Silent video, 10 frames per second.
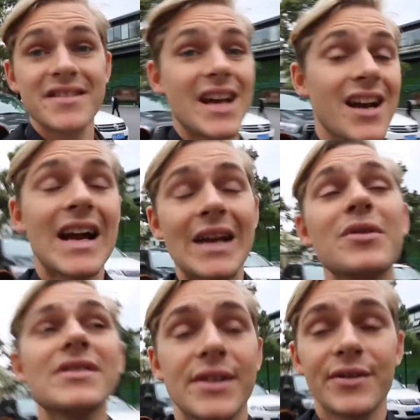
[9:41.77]
there. It
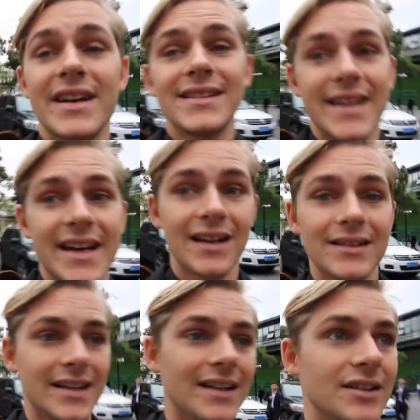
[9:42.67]
was a great day, I'll
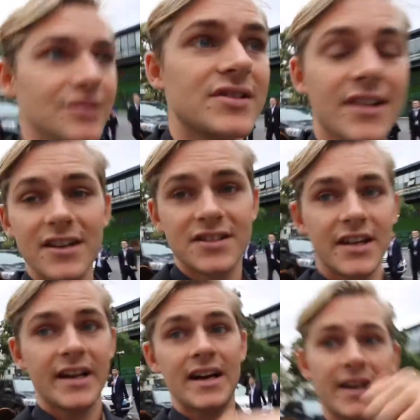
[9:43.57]
tell you. Slush
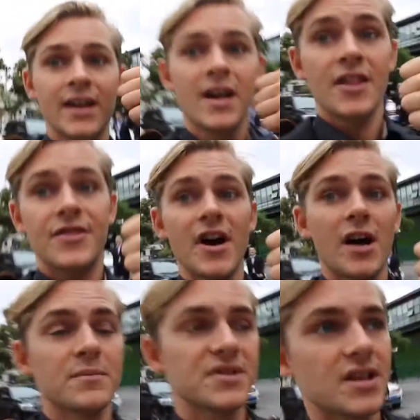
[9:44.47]
Shanghai,
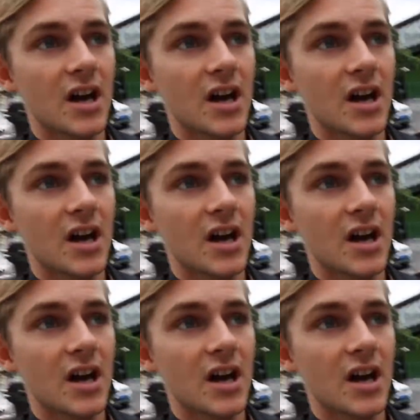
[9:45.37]
thumbs